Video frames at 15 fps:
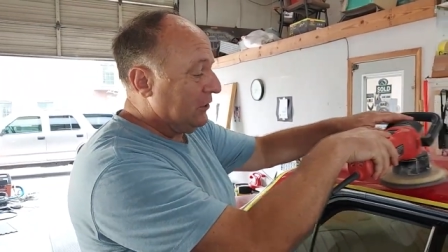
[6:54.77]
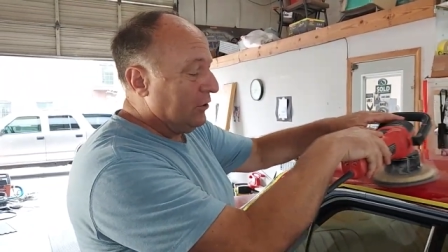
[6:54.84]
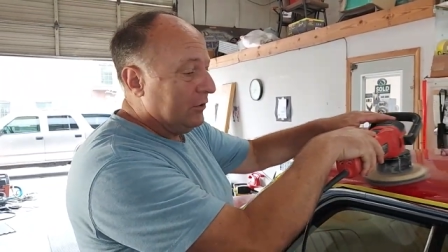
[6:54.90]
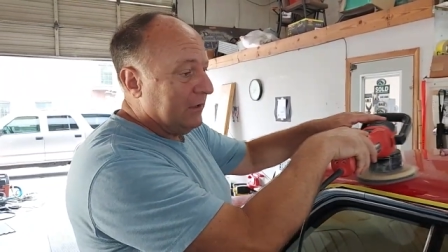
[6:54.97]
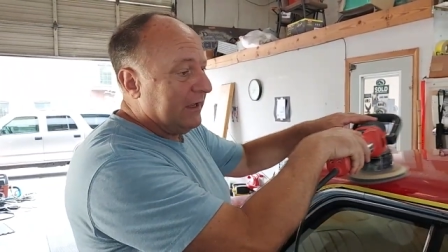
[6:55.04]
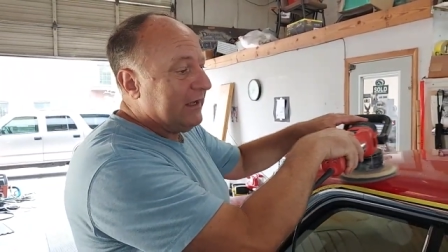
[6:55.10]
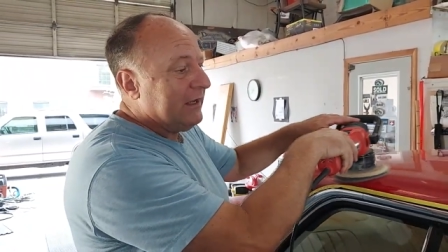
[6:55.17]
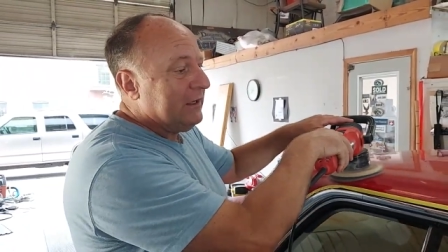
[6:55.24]

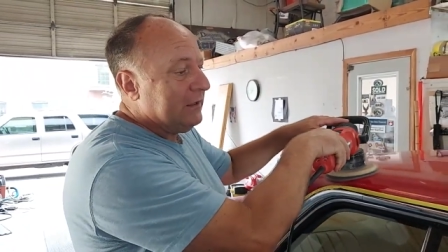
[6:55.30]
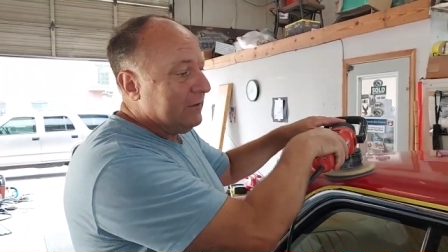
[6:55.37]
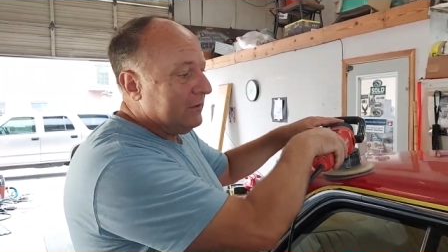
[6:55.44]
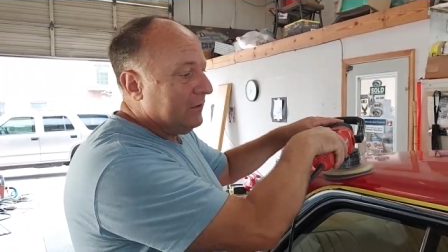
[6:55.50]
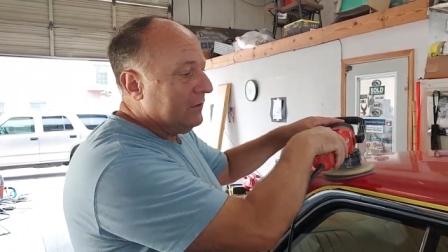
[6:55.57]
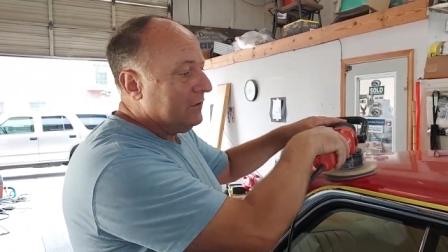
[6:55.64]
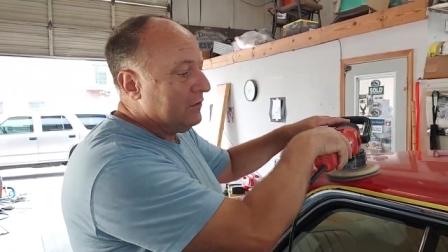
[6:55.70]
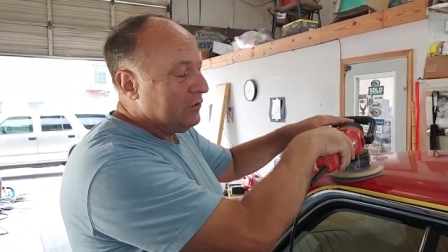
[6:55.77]
You're letting,
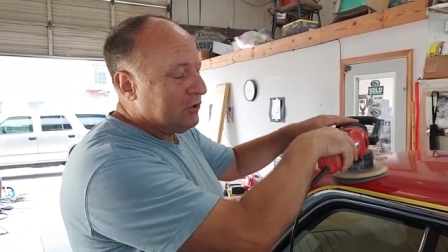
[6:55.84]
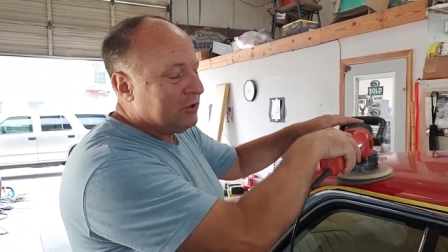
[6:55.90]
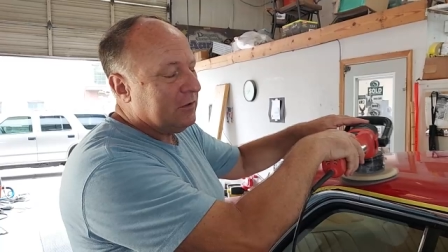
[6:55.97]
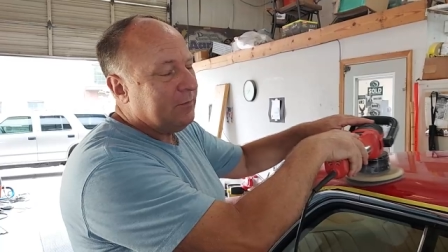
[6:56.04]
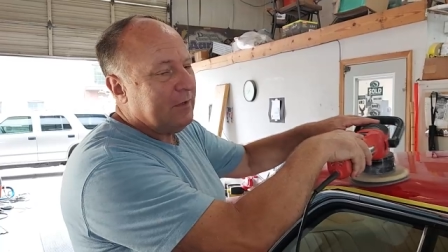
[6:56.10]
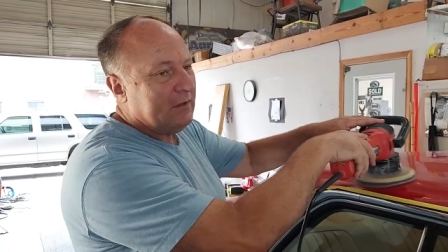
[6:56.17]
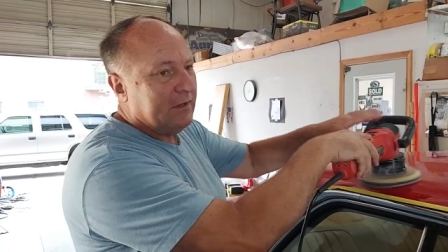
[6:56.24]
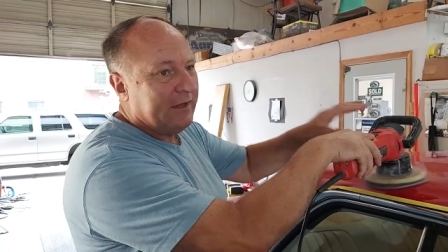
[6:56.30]
you should
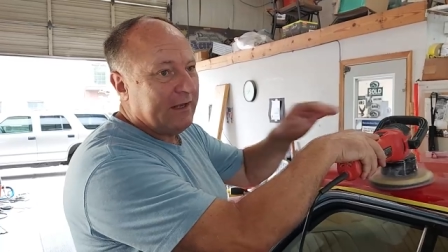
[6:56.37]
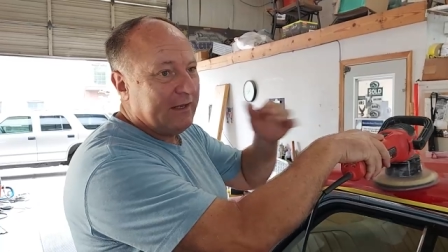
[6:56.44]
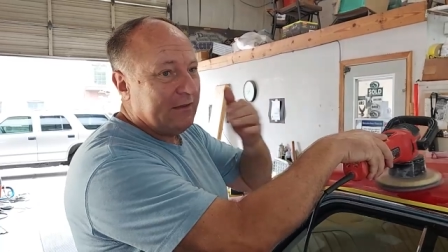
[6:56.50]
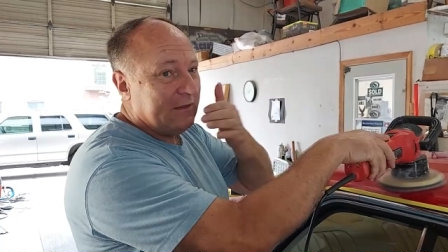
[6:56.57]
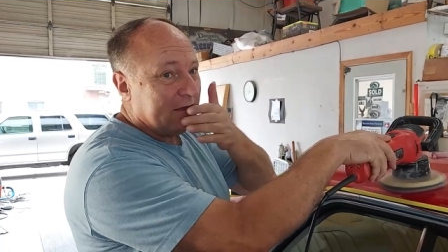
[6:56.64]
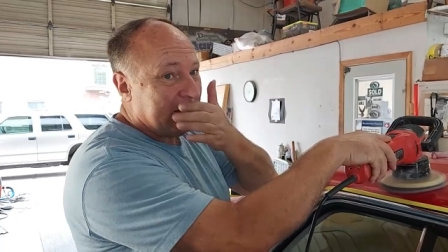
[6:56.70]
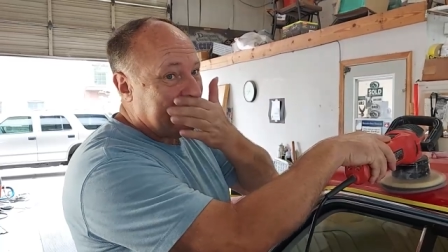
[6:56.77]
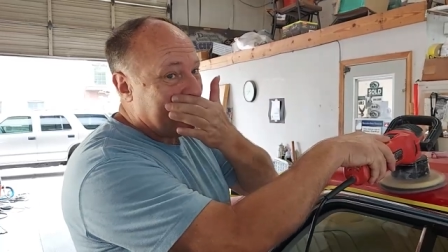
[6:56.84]
be letting
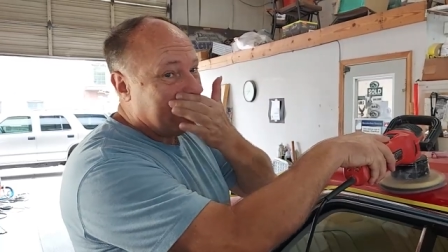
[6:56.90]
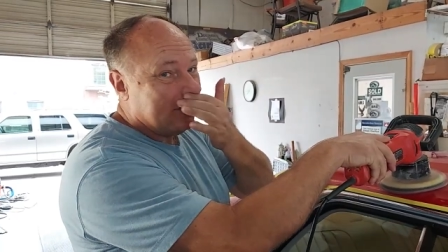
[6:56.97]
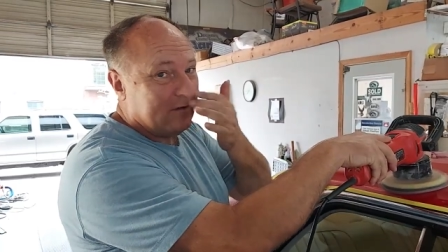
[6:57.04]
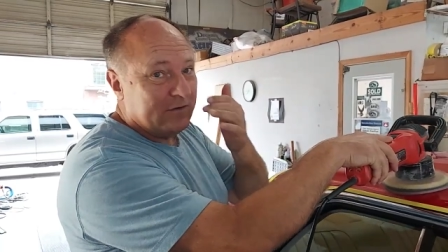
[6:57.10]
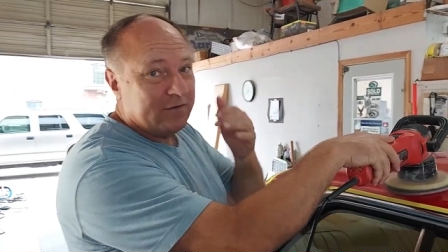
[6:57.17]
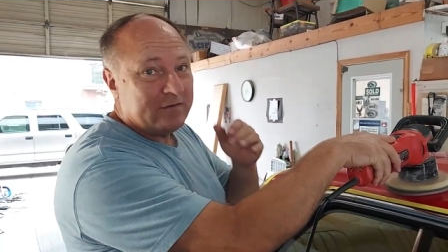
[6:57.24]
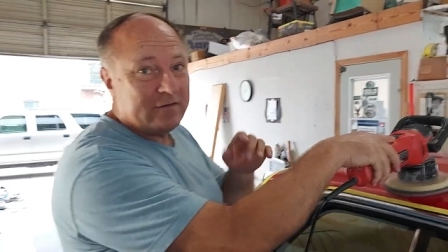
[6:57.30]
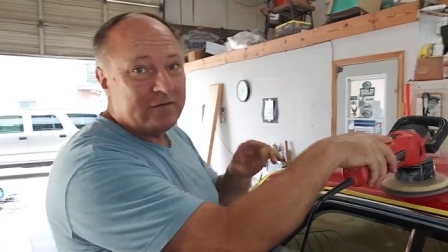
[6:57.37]
the
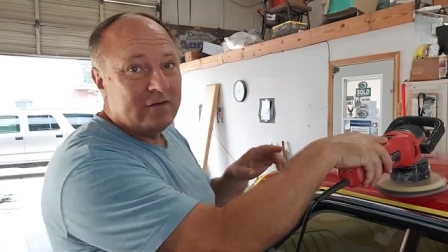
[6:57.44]
chemicals